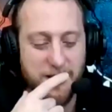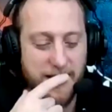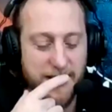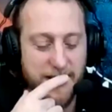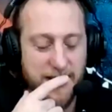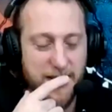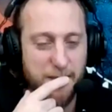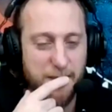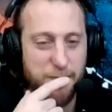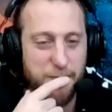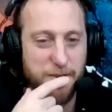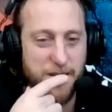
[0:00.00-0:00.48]
so
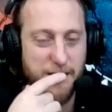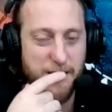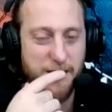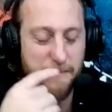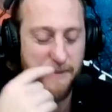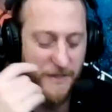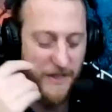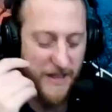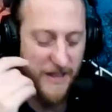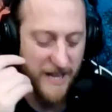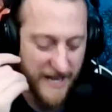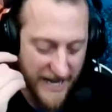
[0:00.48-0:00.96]
I need to put it's
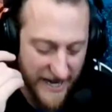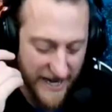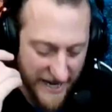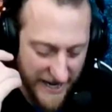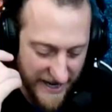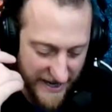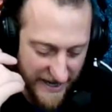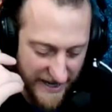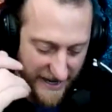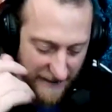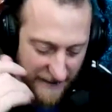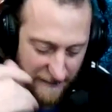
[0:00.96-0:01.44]
up a the, thing.
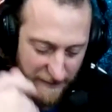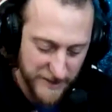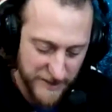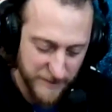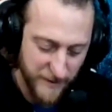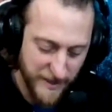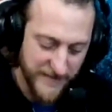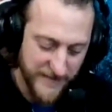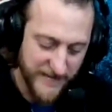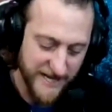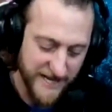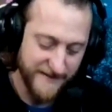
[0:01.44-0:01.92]
I, I,
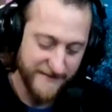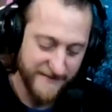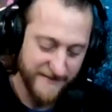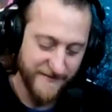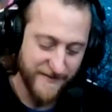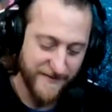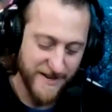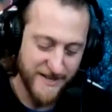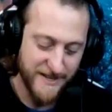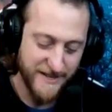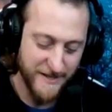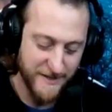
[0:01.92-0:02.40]
was
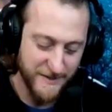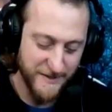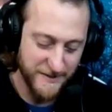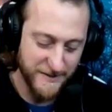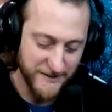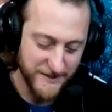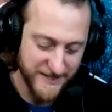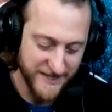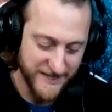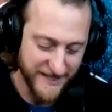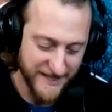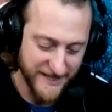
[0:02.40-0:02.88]
waiting for
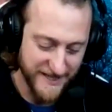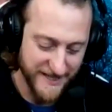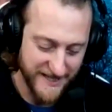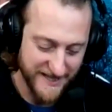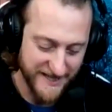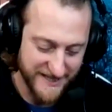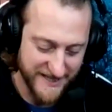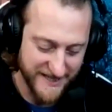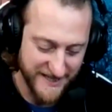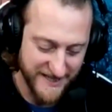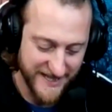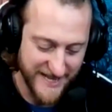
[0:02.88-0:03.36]
you
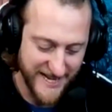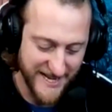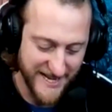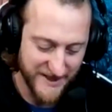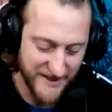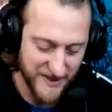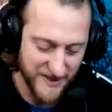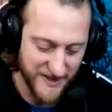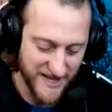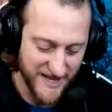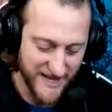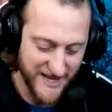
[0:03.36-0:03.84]
to to
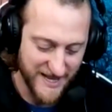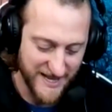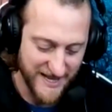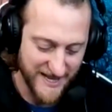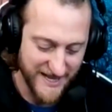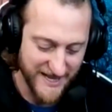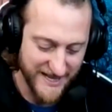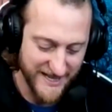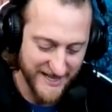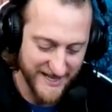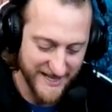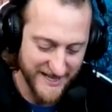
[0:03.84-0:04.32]
get
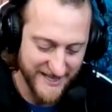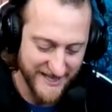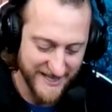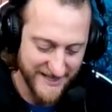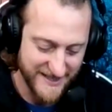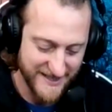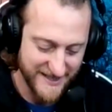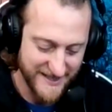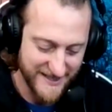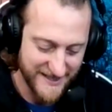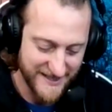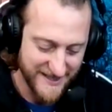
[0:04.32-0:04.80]
the uh
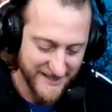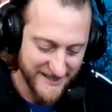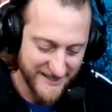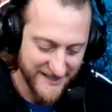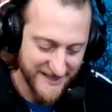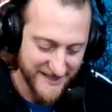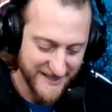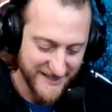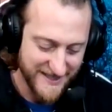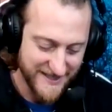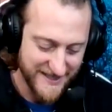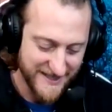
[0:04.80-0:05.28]

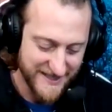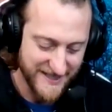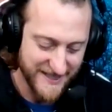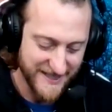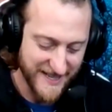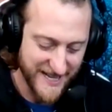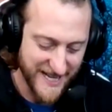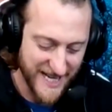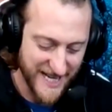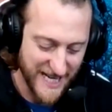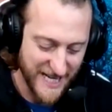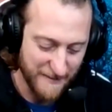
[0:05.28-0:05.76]

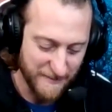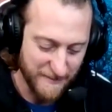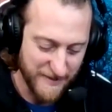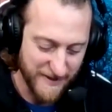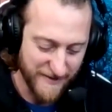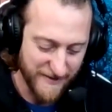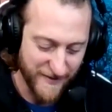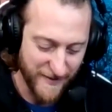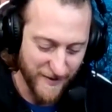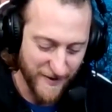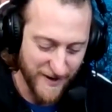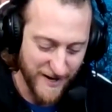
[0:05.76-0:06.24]
to get
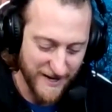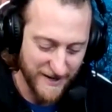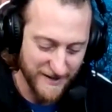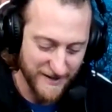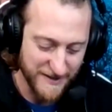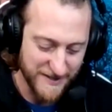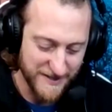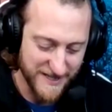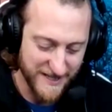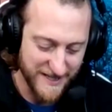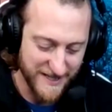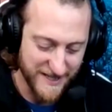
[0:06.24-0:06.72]
it before
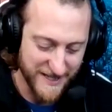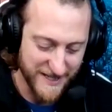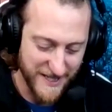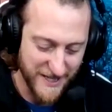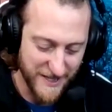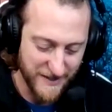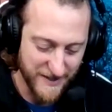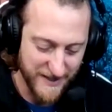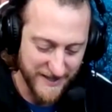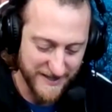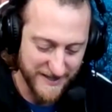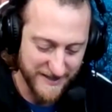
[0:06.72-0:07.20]
I was gonna
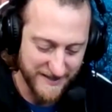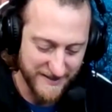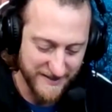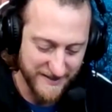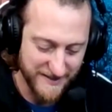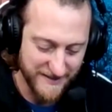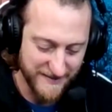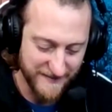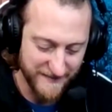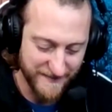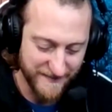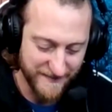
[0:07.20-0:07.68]
go yeah.
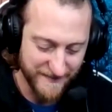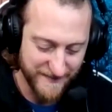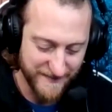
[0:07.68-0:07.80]
and